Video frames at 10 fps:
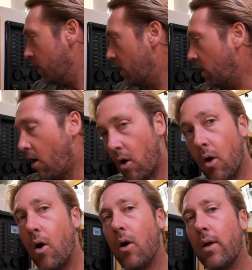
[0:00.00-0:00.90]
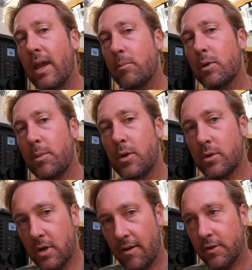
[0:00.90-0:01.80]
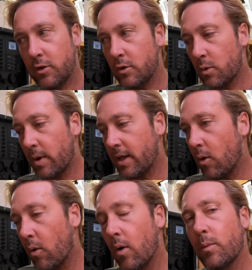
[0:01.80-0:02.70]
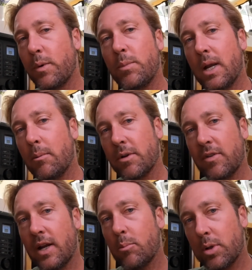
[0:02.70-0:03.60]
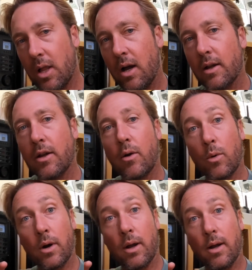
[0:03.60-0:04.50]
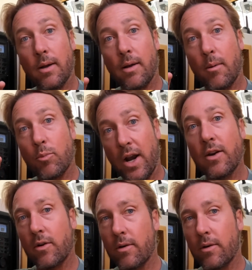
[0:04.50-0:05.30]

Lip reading: Are all able to be used off a 220, or we've been able to find a plug or a breaker.